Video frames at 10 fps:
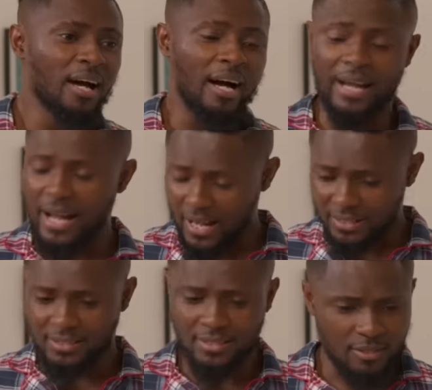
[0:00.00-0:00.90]
I
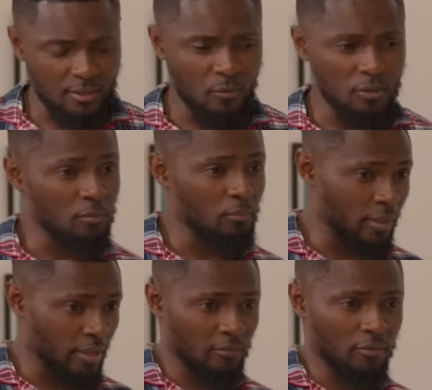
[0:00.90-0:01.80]
asked someone to
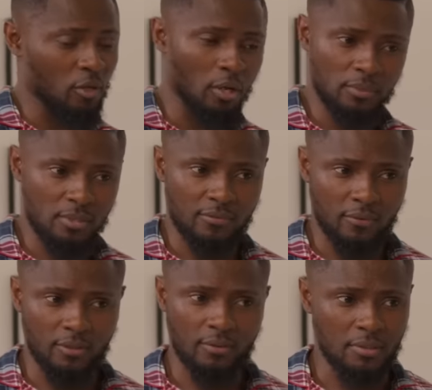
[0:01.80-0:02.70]
bring a few options
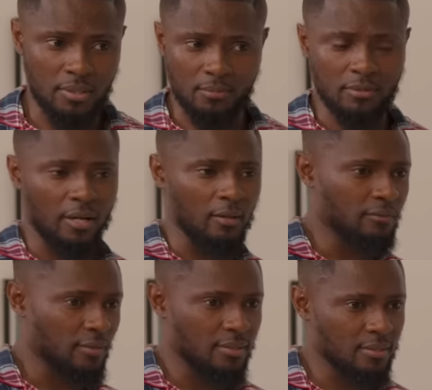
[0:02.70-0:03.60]
for you in terms of
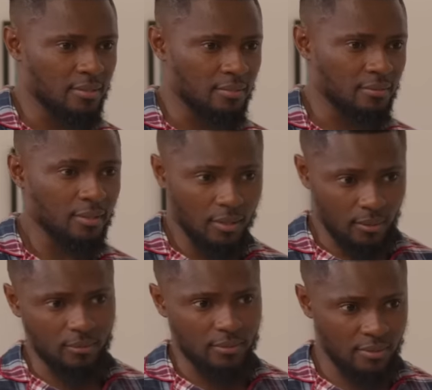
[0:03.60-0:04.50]
outfits.
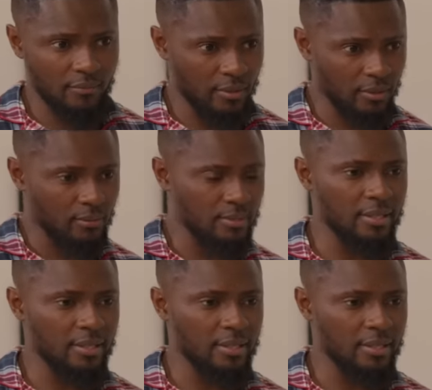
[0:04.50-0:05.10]
Clothes, different clothes,